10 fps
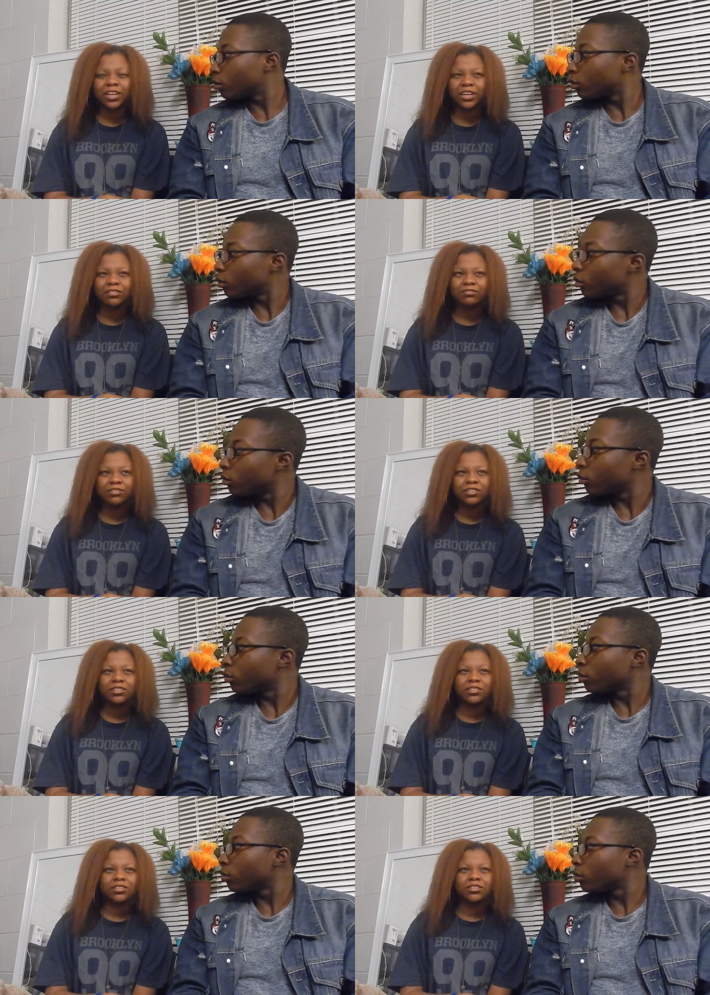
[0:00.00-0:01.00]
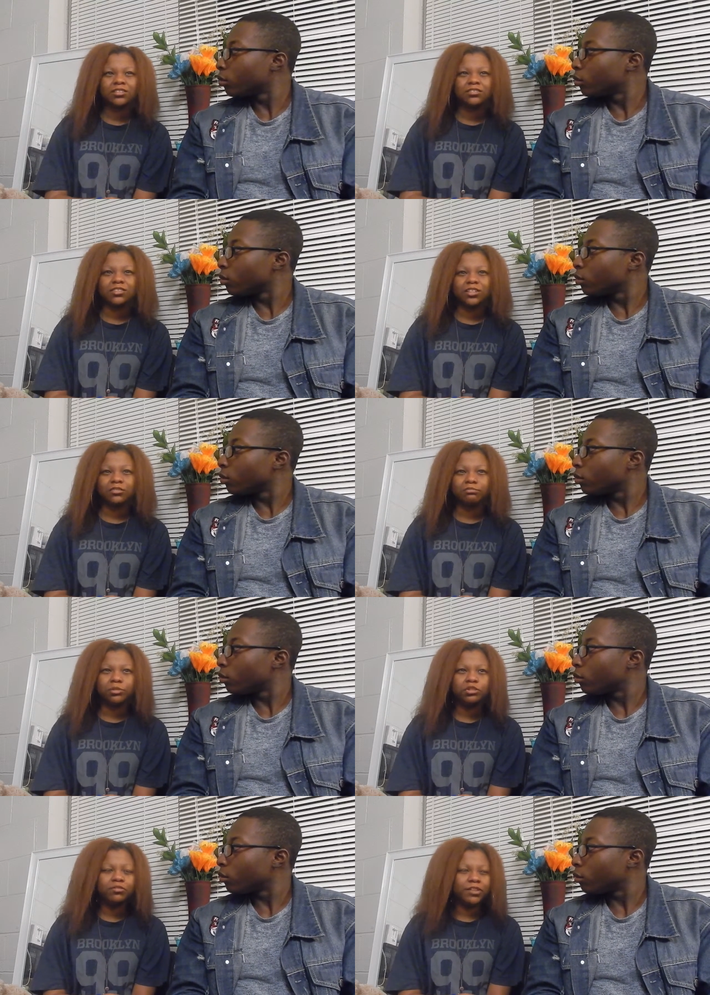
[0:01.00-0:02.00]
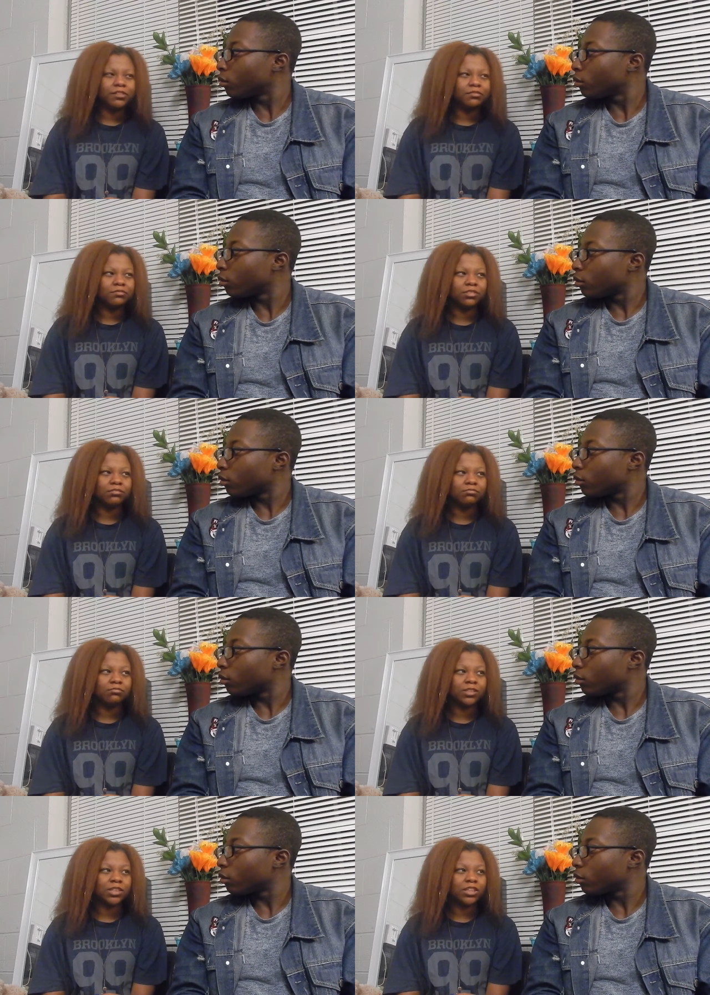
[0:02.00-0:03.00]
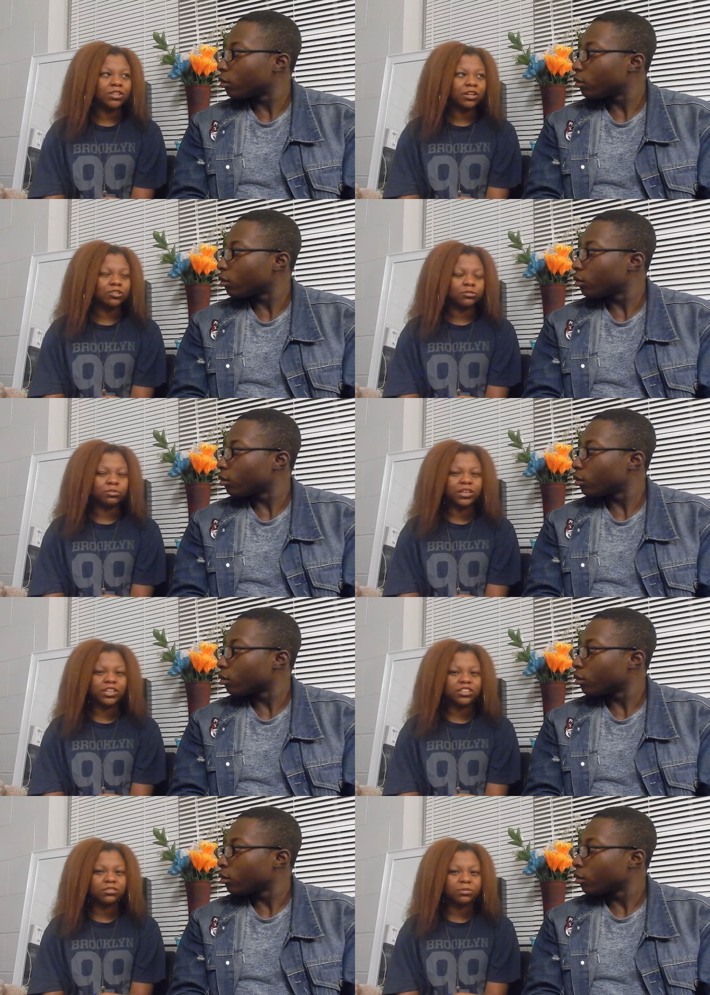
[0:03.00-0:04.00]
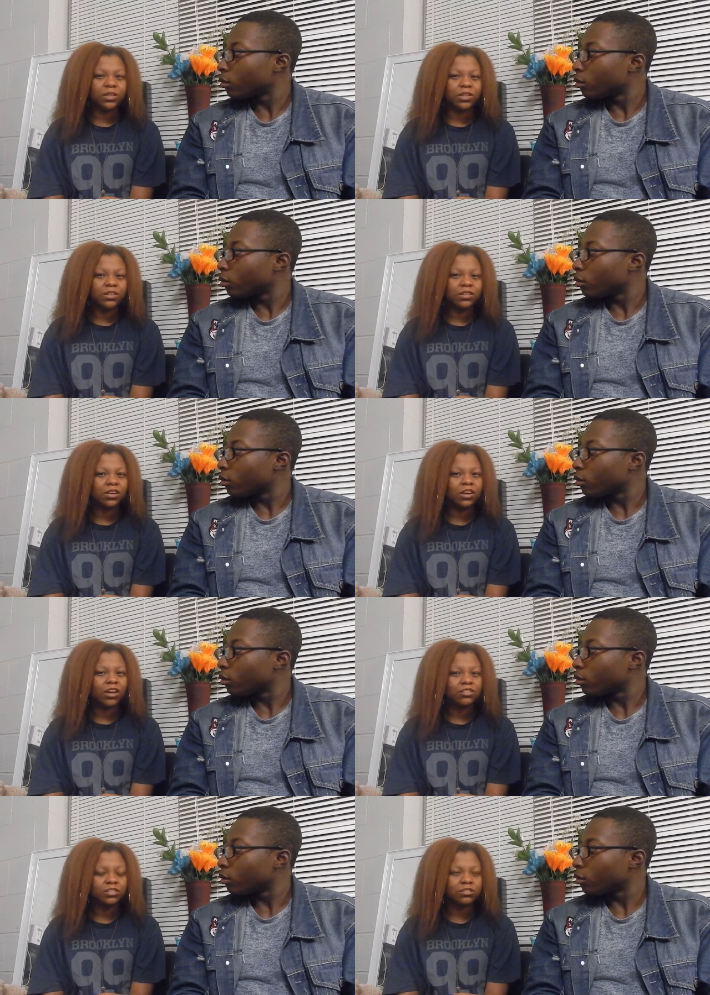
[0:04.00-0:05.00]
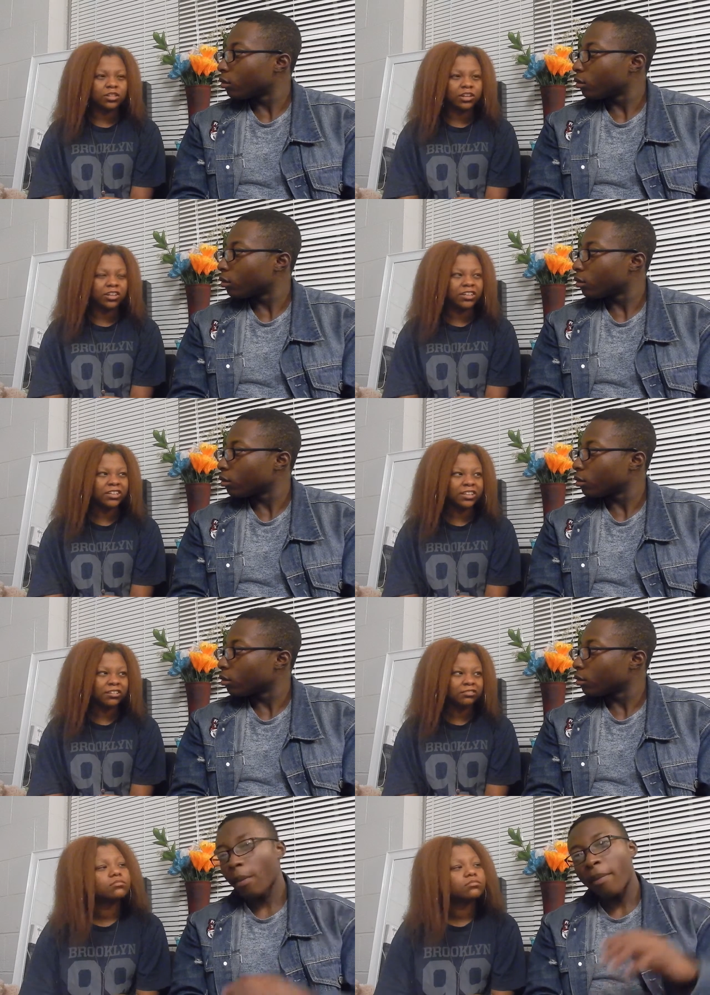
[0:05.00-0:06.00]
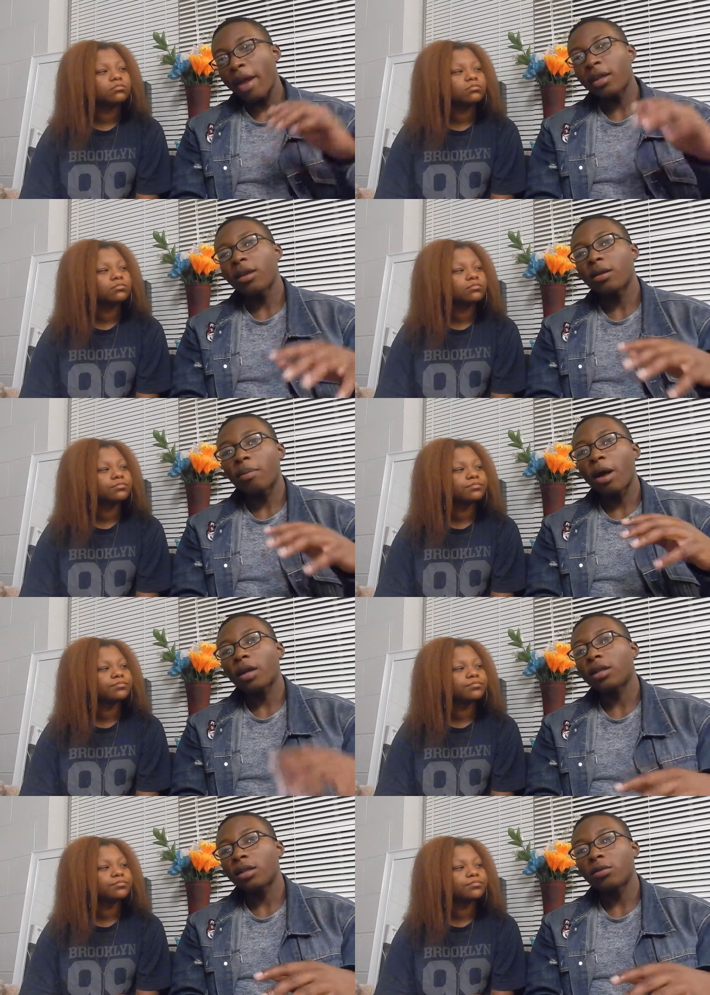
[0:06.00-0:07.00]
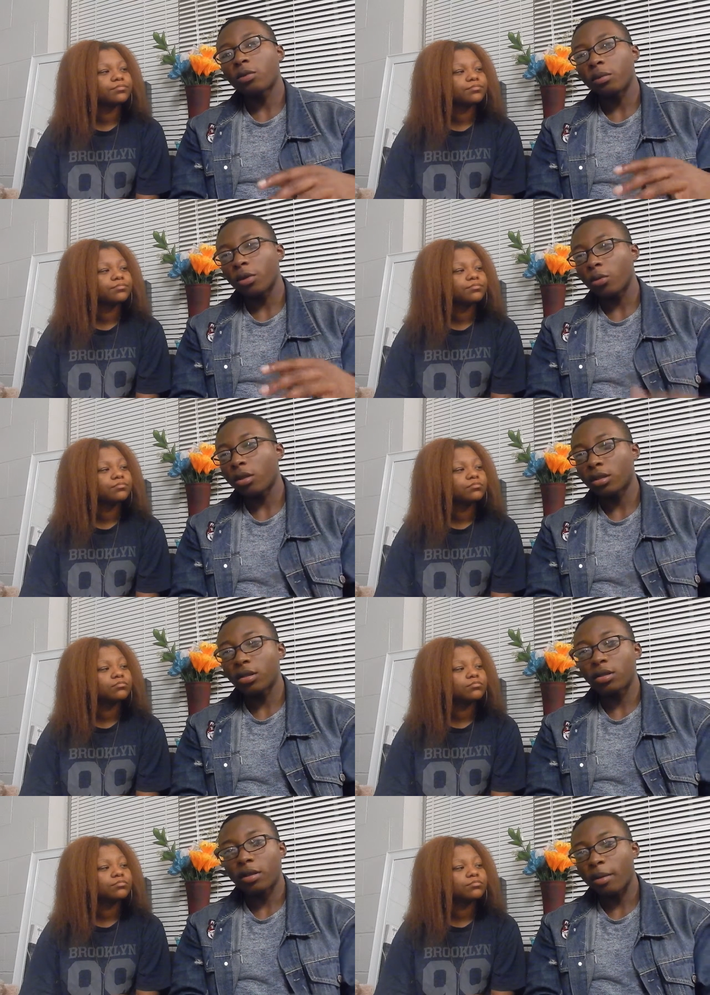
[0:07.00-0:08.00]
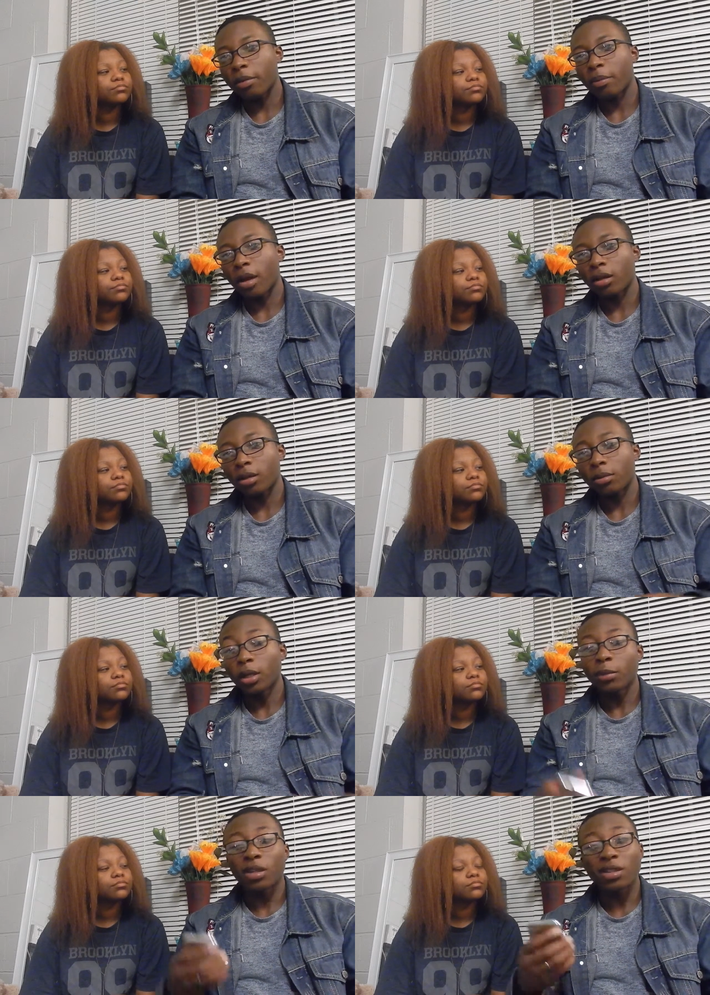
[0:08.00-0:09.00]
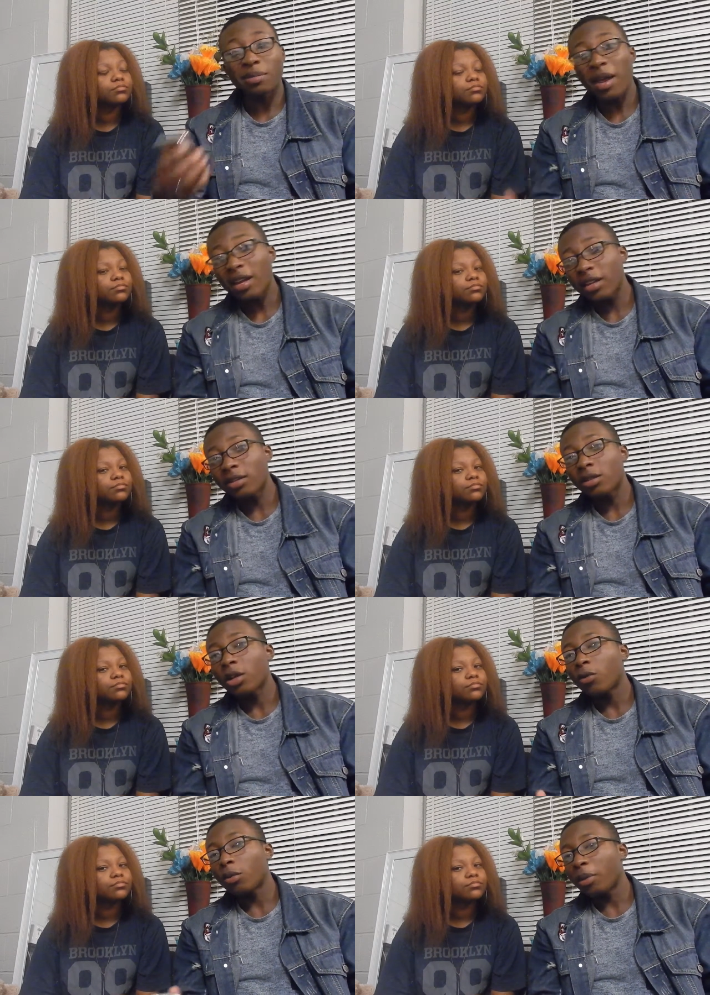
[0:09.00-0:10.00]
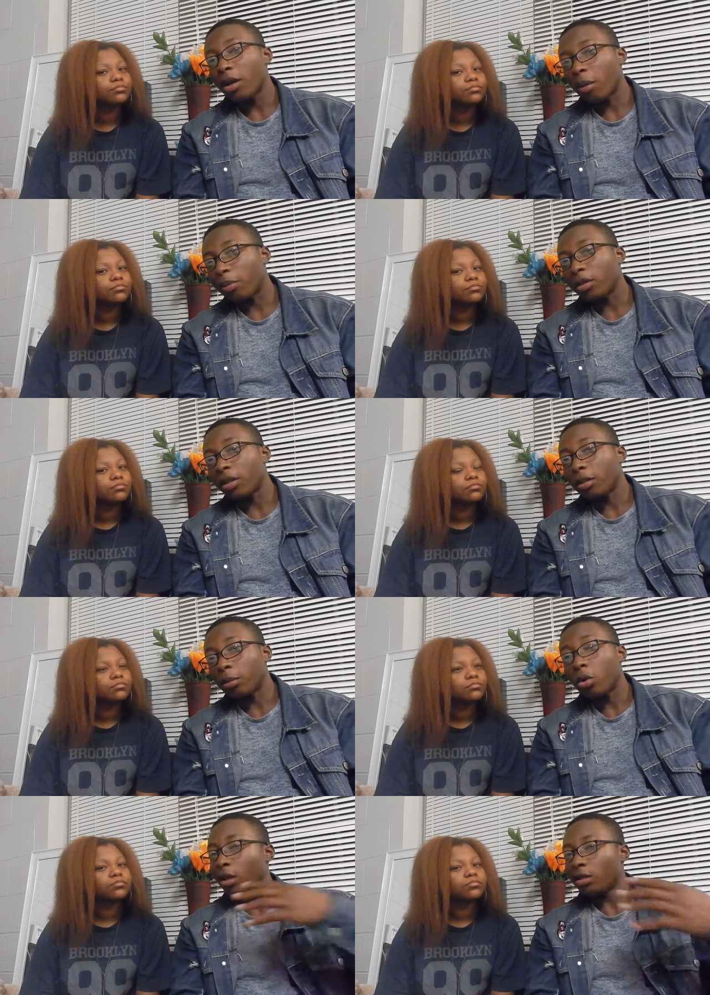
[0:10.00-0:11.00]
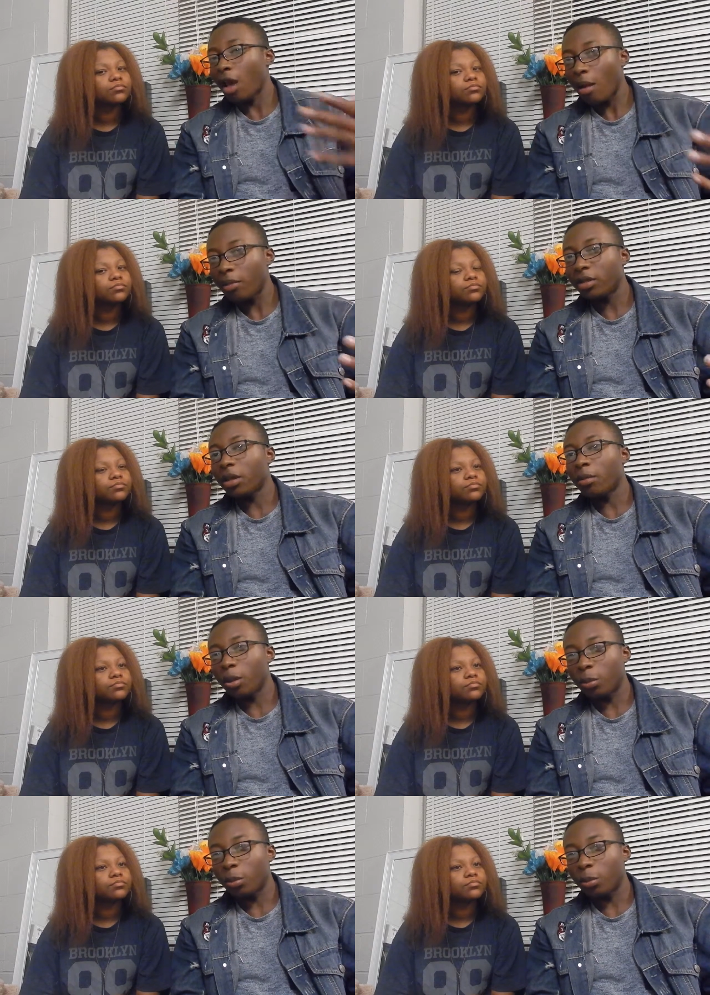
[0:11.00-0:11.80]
Speaker 1: they, you know, moving and gonna eat out your brains, but they also are ugly.
Speaker 2: A mannequin apocalypse will be worse than zombie apocalypse because mannequins will be unpredictable. Zombies can be